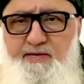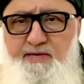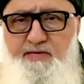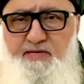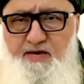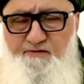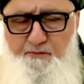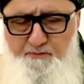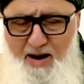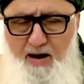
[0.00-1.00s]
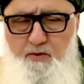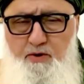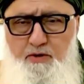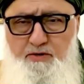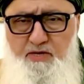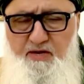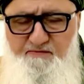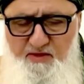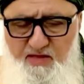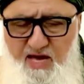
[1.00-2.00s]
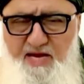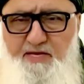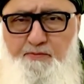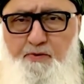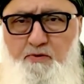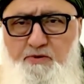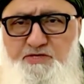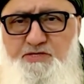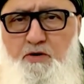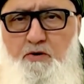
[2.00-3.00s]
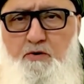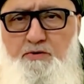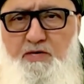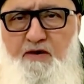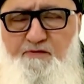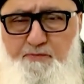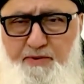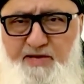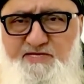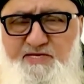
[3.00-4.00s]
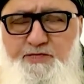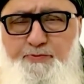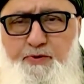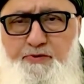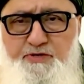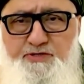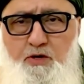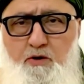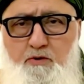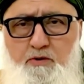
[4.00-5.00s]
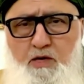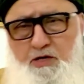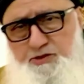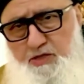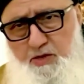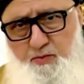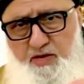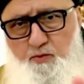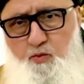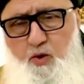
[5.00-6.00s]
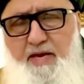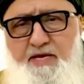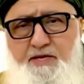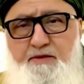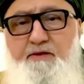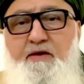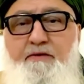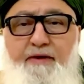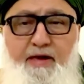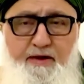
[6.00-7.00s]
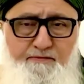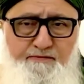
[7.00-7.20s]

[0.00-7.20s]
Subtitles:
To give a power, to give a light upon the soul, to give a presence upon the soul, so that when it went into the grave